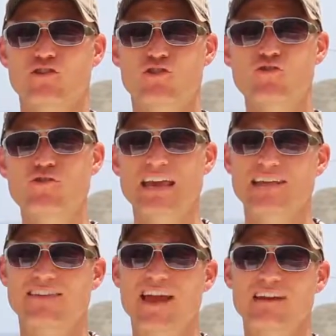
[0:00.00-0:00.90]
you
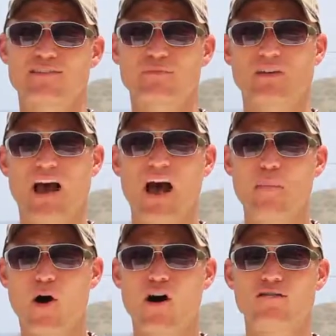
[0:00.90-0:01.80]
can take some
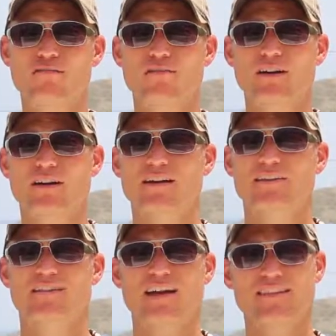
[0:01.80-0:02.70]
time off,
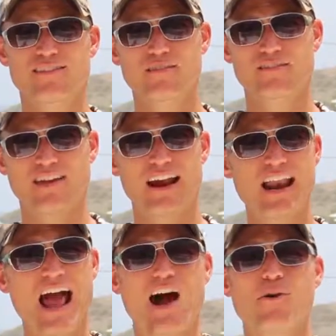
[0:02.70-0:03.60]
set, set
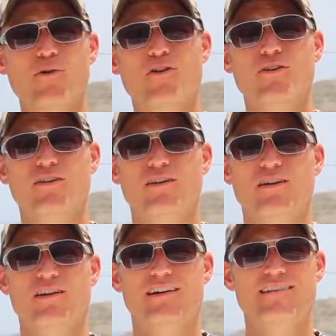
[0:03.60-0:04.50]
an hour
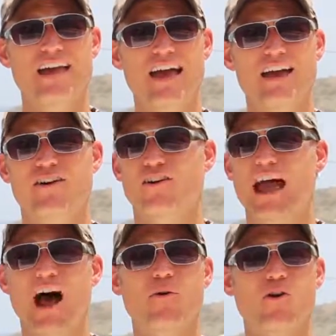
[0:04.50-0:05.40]
a day or an
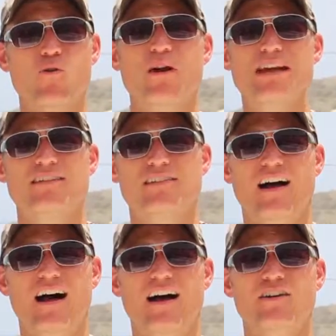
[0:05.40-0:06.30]
hour a week
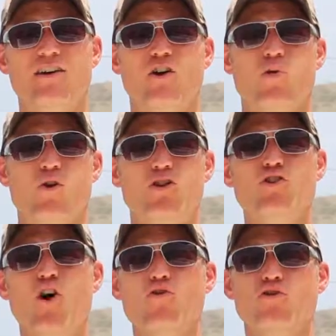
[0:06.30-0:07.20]
aside where
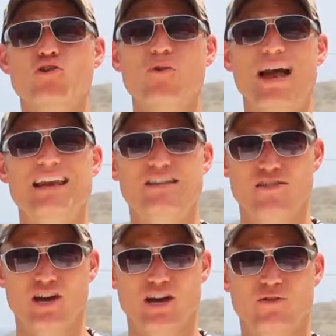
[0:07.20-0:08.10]
you don't do
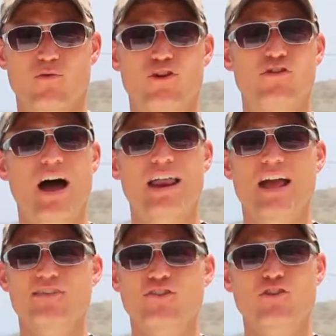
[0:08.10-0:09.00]
anything, where you're not
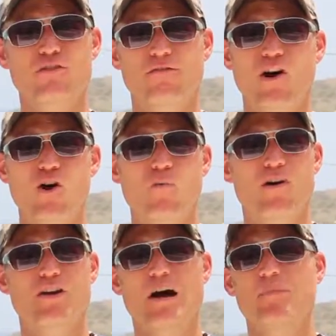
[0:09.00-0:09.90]
answering your phone,
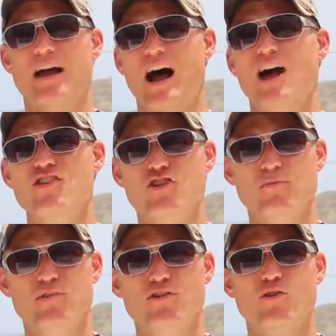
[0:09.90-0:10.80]
where you're not behind
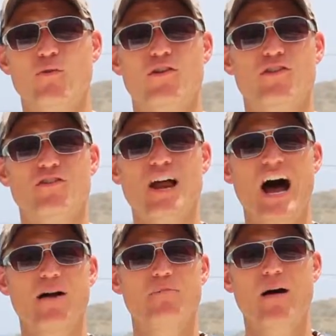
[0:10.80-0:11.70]
your computer, where you're
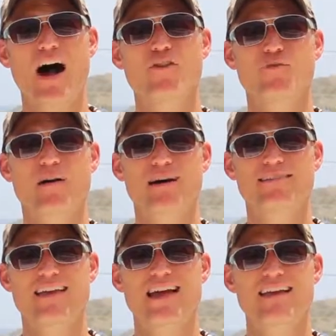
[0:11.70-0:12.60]
not bothered by
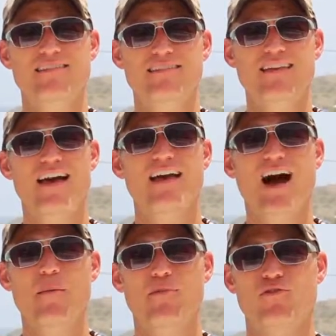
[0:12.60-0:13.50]
day to day
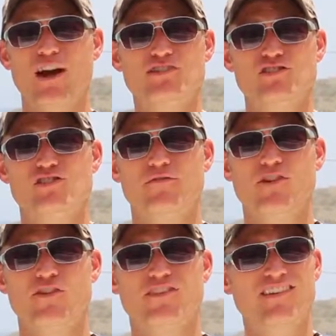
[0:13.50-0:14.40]
operations of
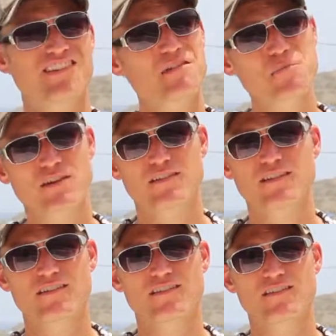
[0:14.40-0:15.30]
your existing
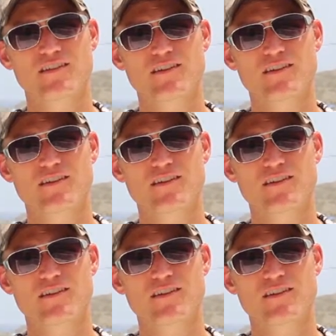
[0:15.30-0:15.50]
business,